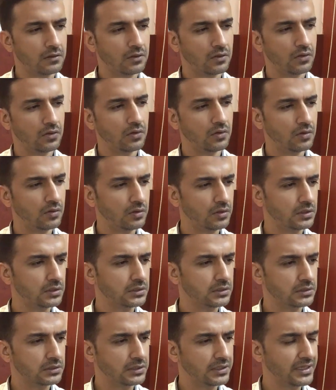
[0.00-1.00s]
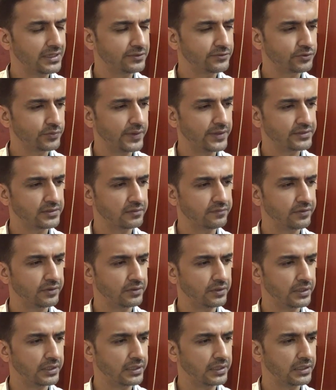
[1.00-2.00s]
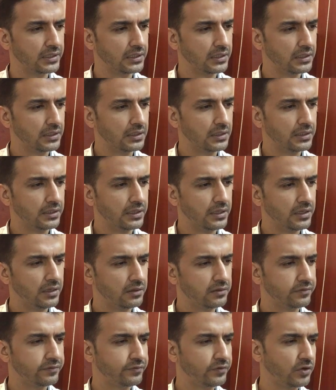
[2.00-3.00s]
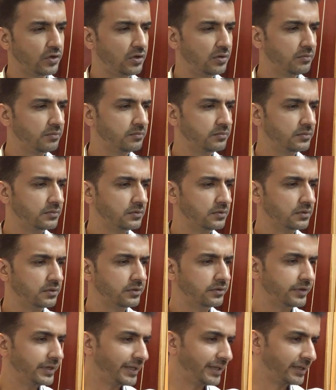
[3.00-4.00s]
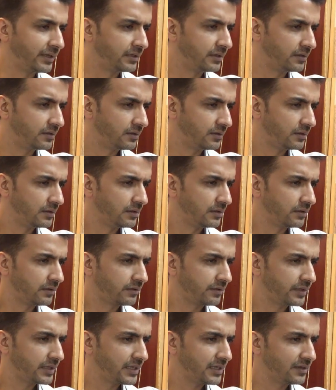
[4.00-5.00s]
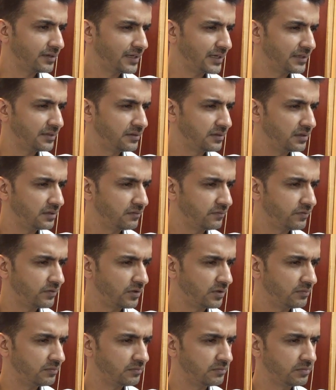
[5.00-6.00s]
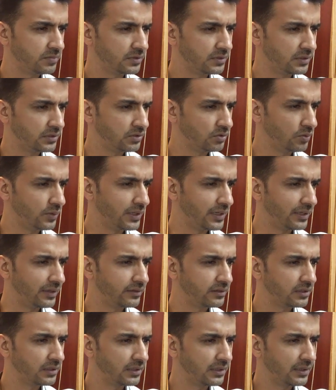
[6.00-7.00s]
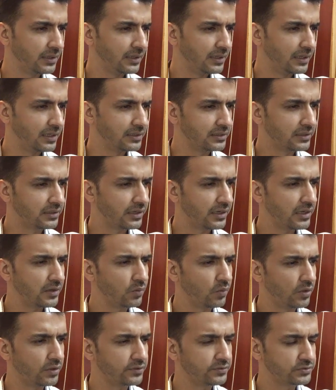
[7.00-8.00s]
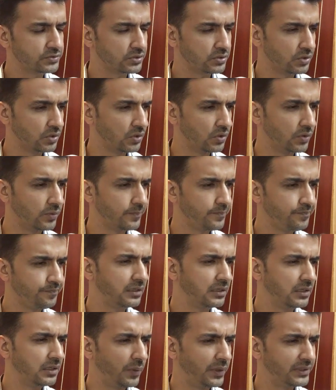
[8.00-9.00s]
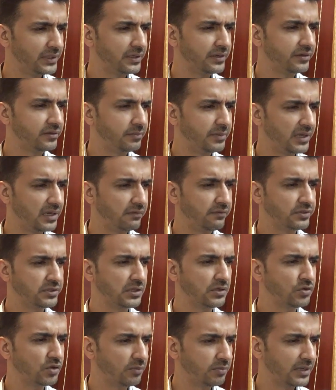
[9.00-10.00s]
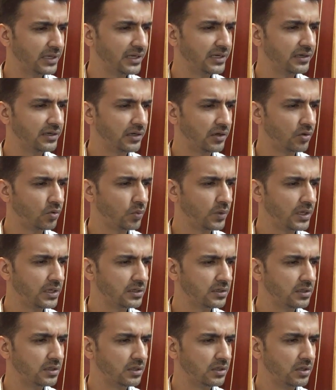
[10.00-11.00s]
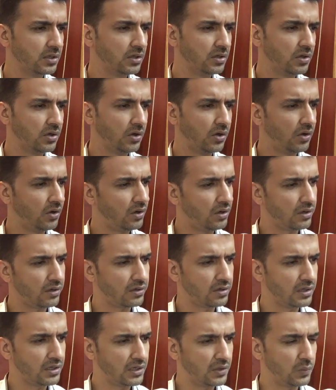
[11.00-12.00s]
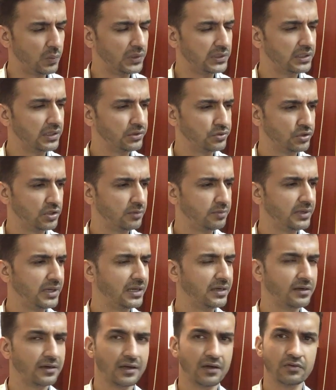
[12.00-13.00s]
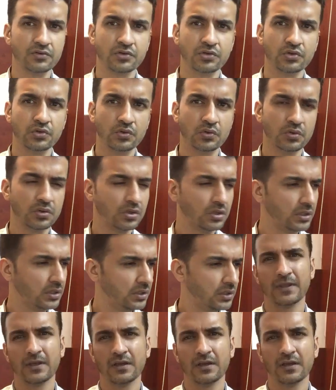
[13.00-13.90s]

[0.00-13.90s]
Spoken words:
So the next question for today is from Craig. Craig writes in from the US, and Craig wants to know whether it's beneficial to apply in round 1 or whether you should apply in round 2.